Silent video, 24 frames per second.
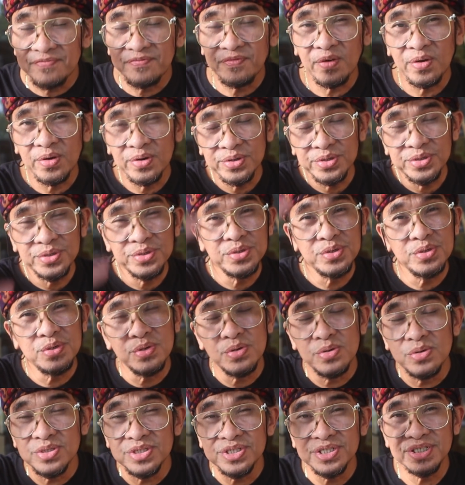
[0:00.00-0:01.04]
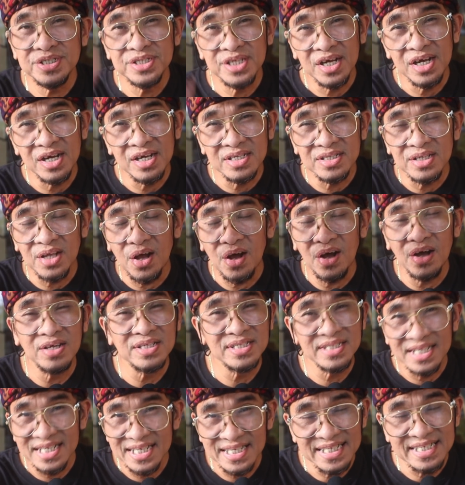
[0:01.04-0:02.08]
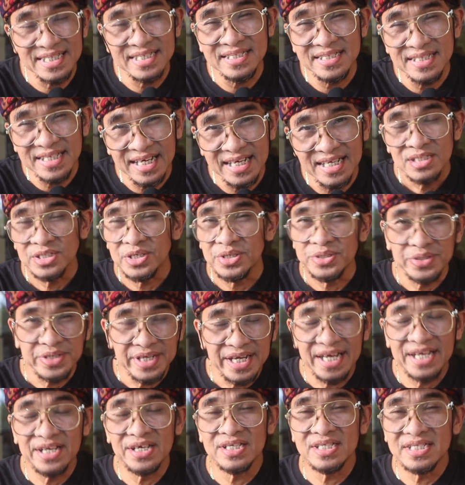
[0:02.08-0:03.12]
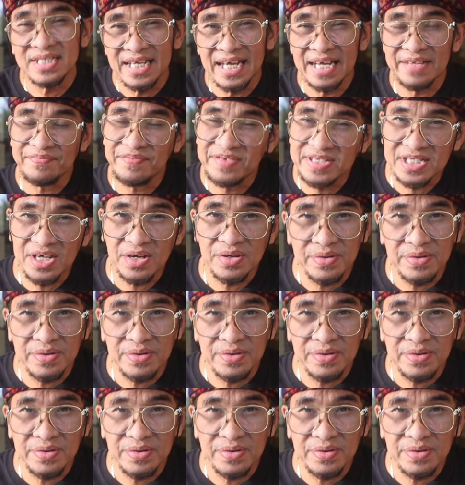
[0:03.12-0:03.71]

for you who's not on the list yet, so you cannot get visa on